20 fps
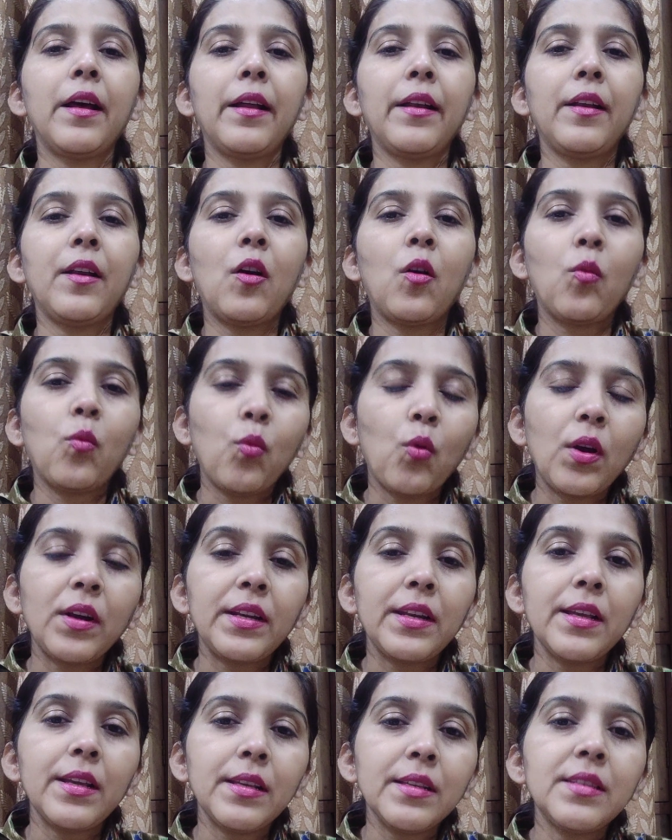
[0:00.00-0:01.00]
Now,
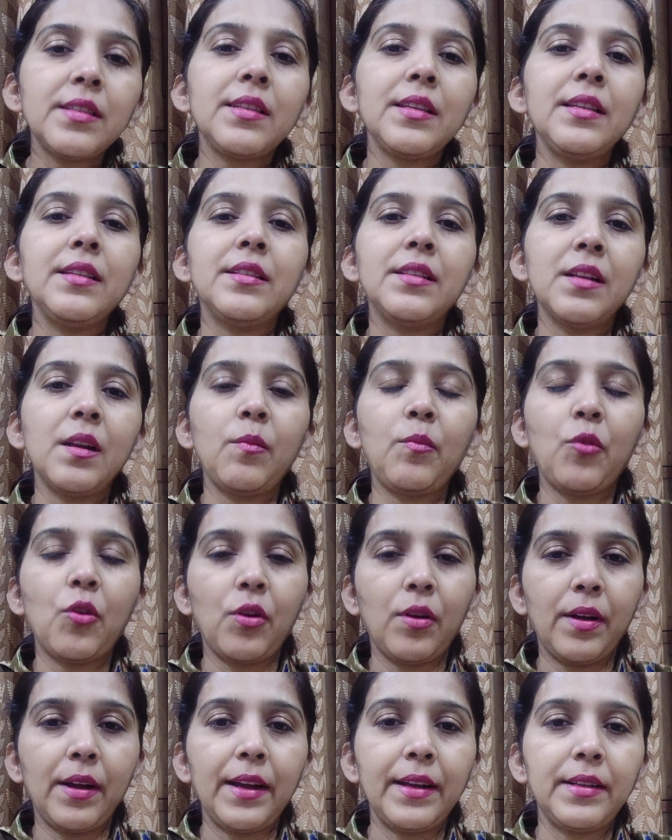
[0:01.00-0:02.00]
what is seasonal
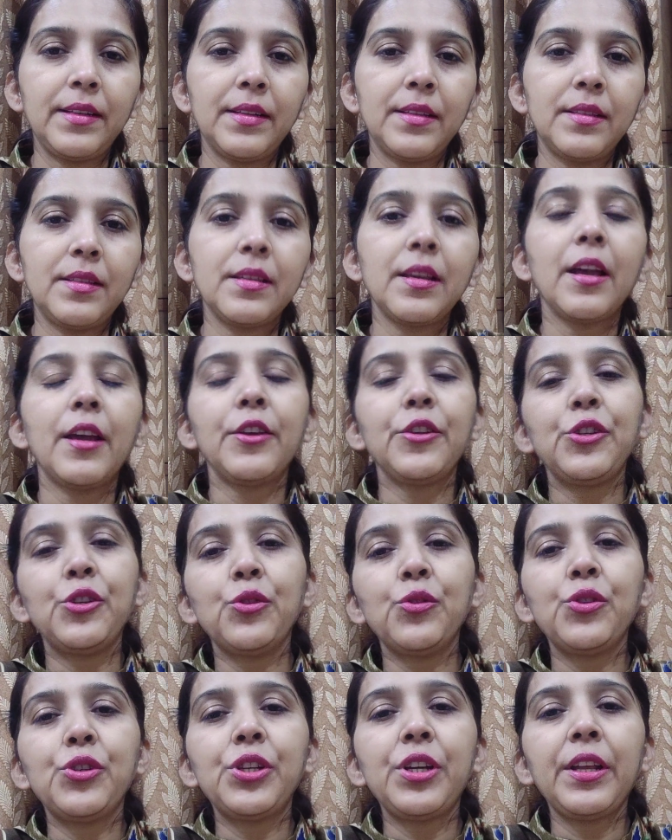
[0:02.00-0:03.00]
bronchitis?
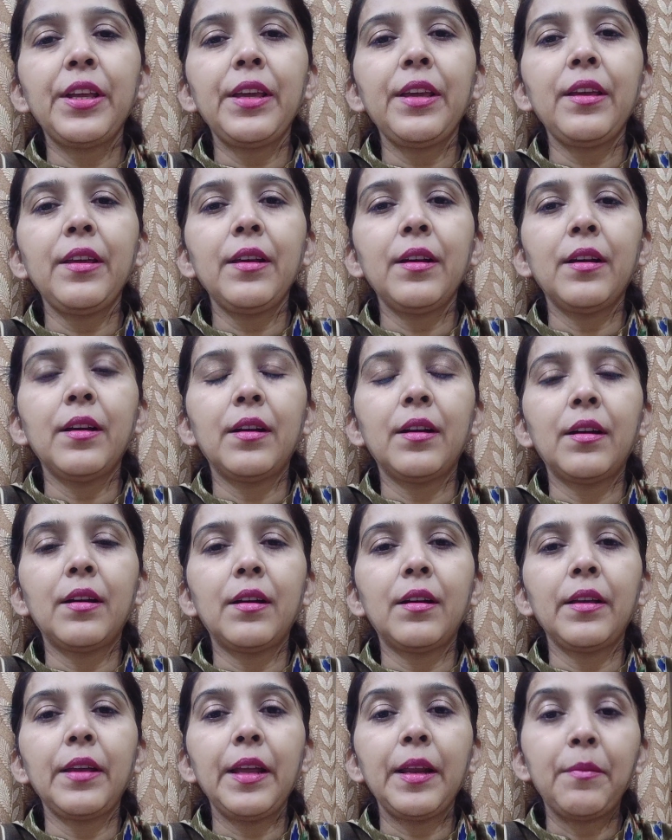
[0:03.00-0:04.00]
Usually,
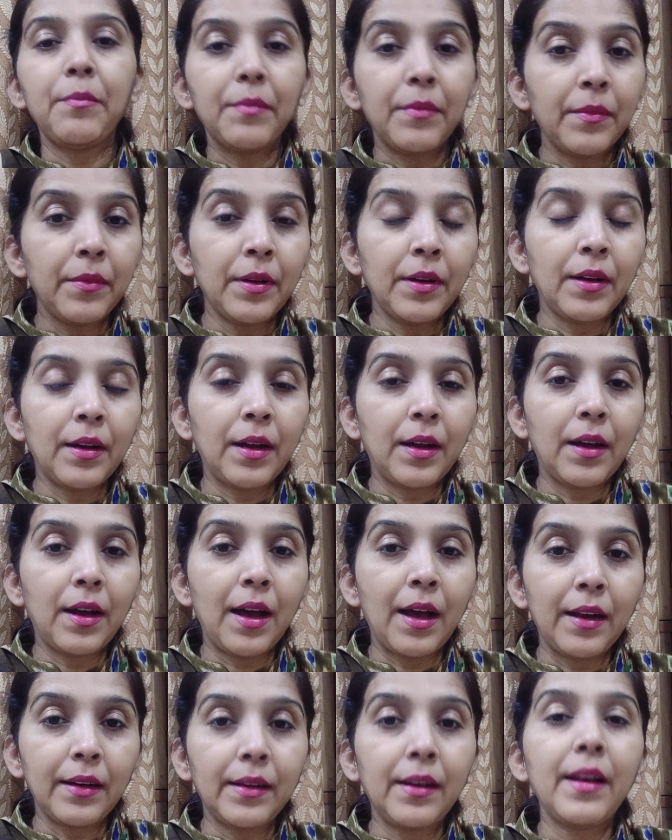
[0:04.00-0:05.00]
in
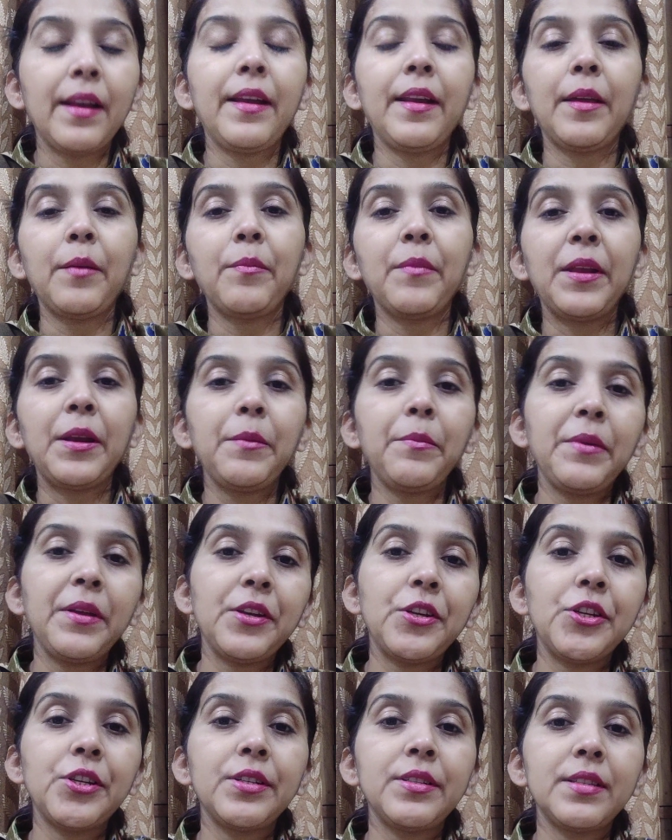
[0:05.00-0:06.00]
our clinic, many
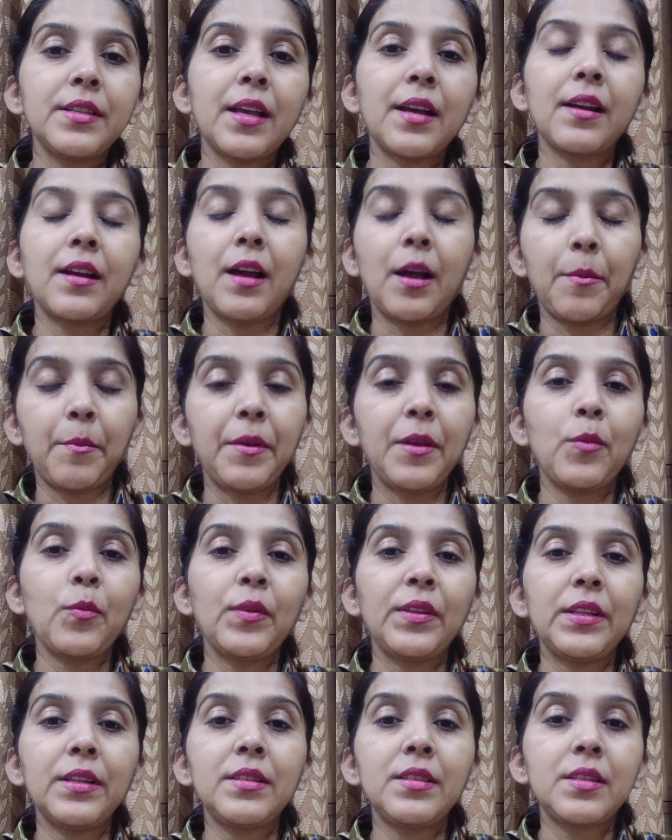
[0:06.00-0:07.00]
patients are coming
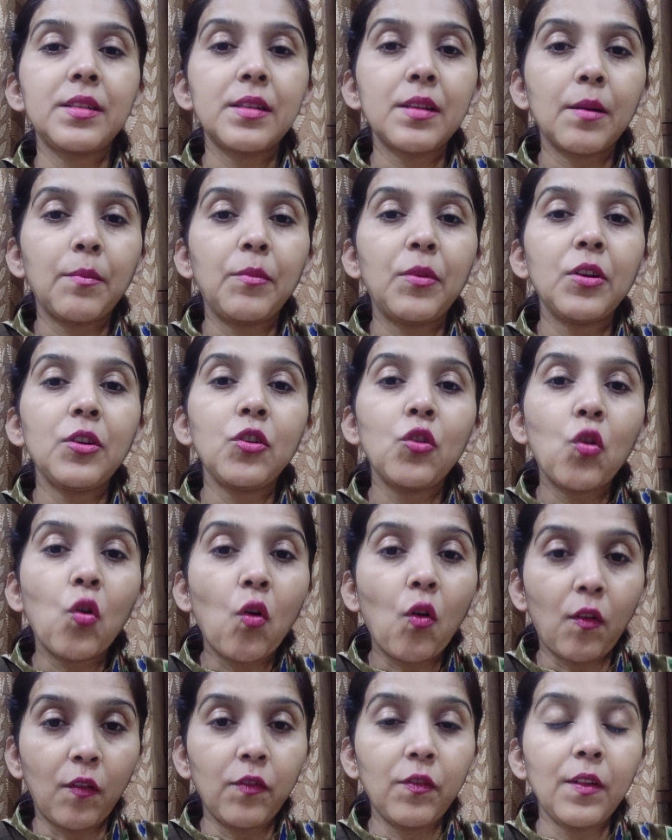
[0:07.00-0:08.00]
with a stubborn
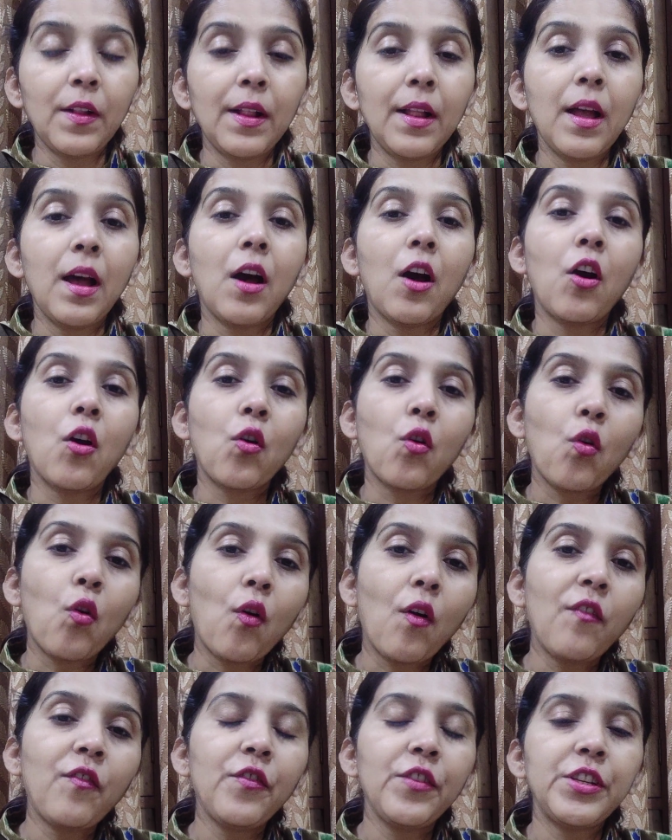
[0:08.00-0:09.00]
cough, a
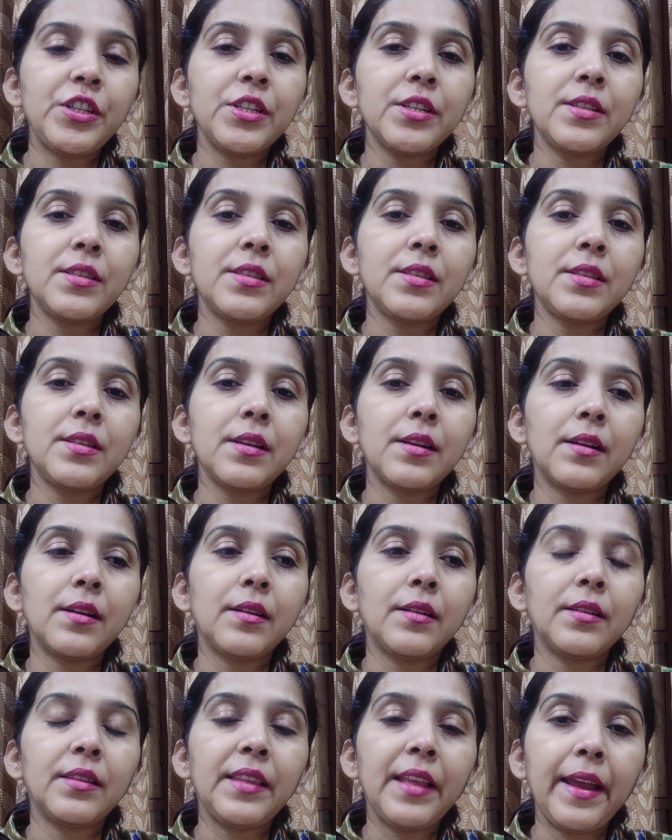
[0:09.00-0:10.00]
cough which is
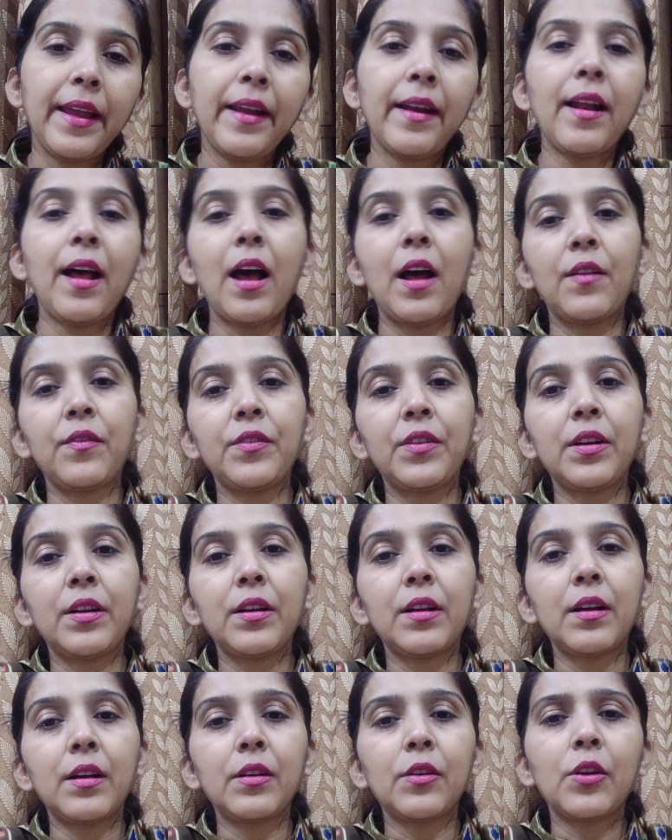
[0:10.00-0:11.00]
there
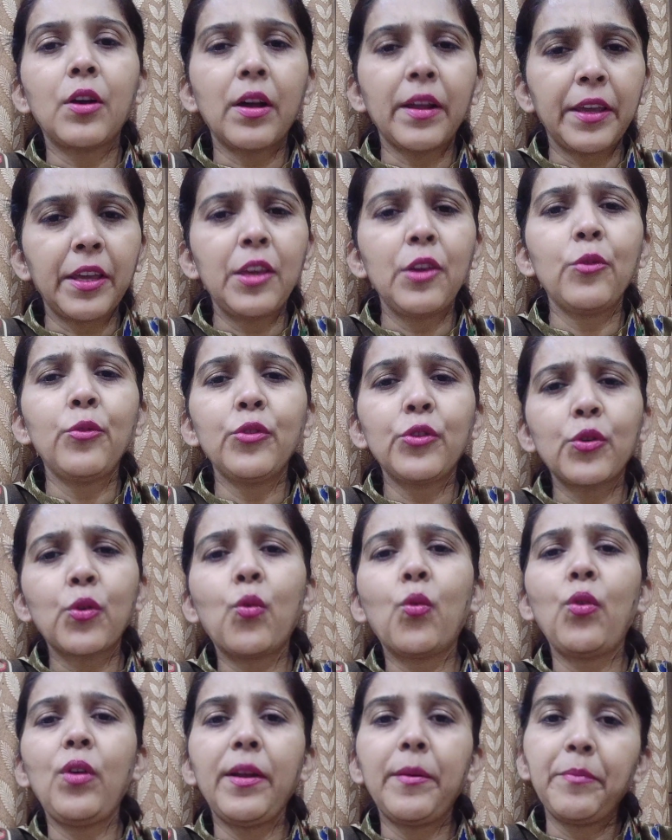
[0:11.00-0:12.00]
after a acute
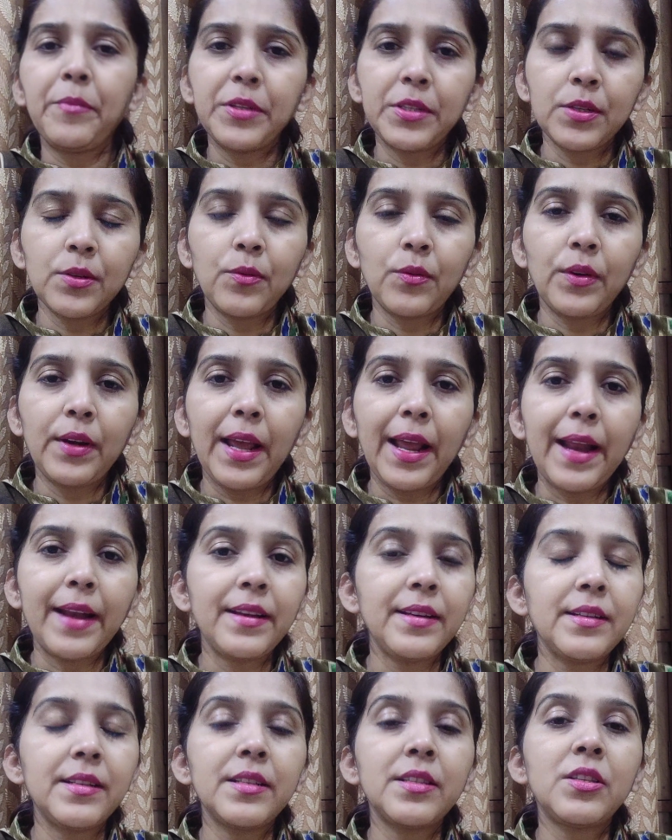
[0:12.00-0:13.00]
cold episode,
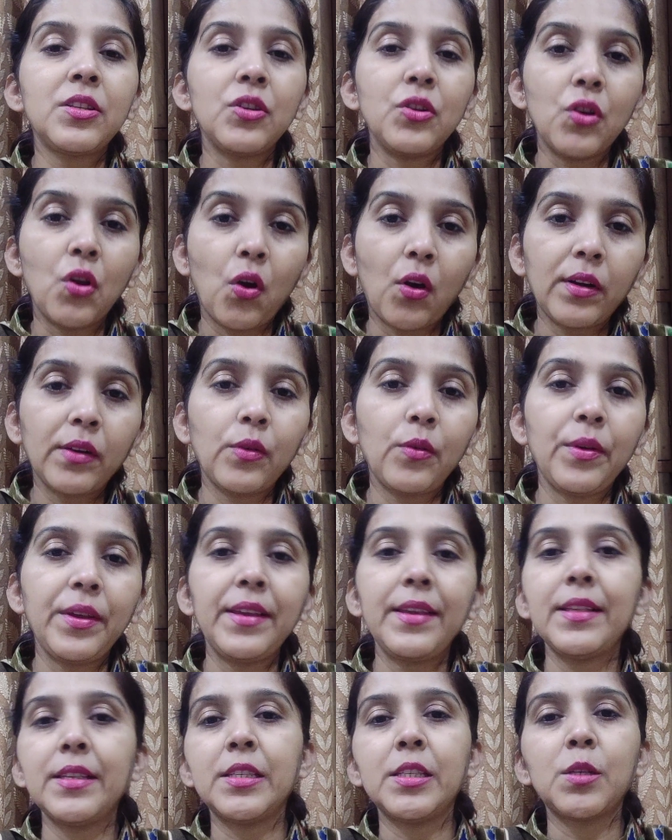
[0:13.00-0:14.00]
and it is not
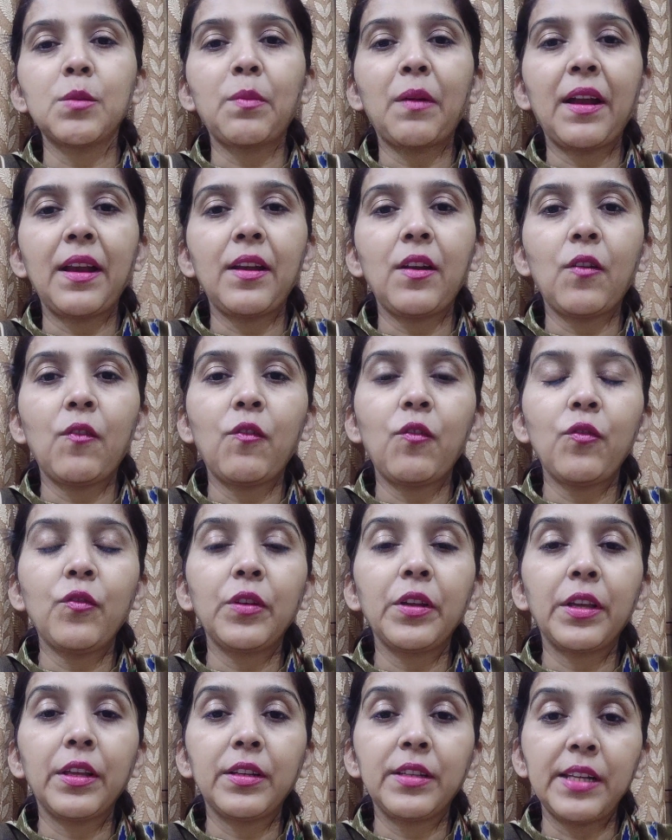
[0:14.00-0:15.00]
going in spite
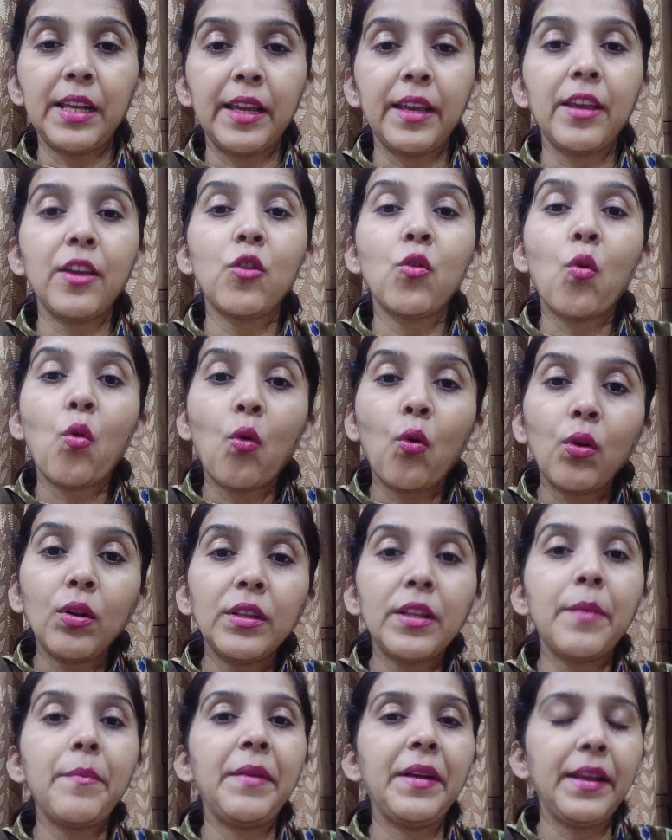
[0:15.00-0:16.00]
of taking
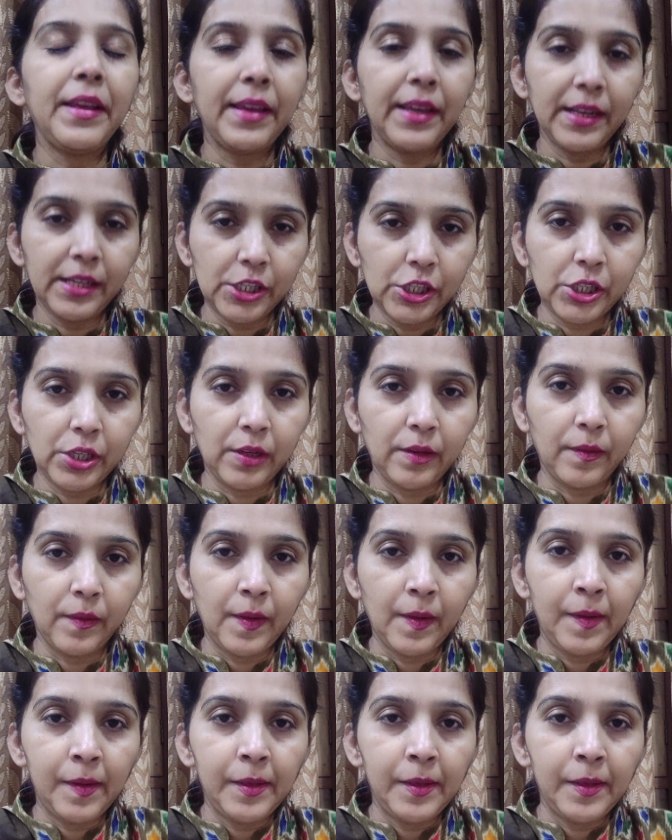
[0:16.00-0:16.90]
all the medication,